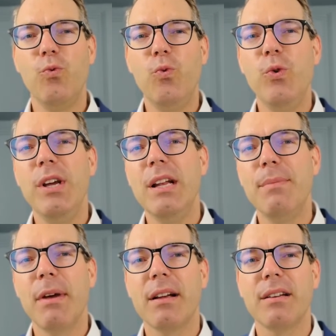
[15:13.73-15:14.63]
really
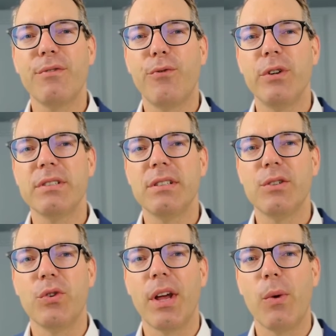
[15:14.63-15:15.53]
make a difference in
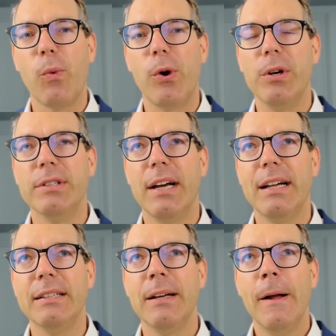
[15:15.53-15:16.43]
today's world?
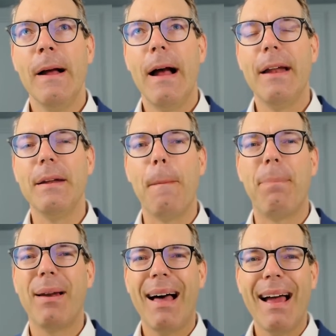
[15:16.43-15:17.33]
And
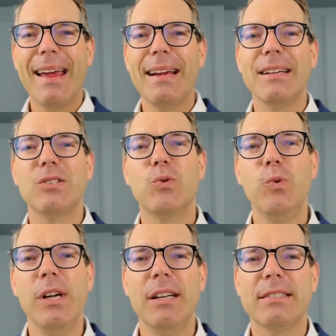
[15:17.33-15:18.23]
applying is
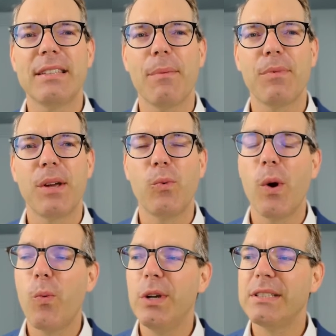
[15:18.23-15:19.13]
really something
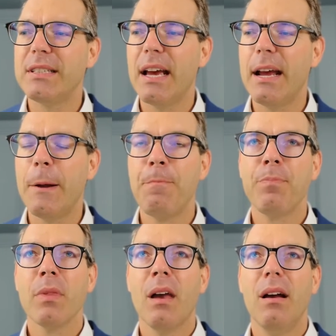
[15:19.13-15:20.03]
where we say
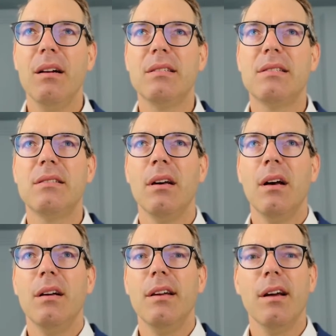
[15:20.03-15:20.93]
it's,
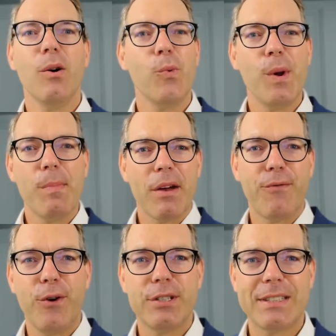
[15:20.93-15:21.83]
you know, we met
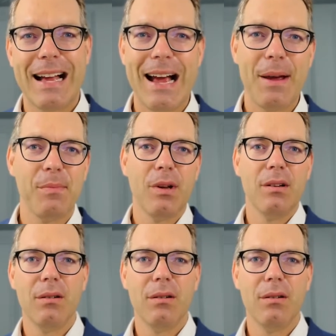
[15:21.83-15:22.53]
first time.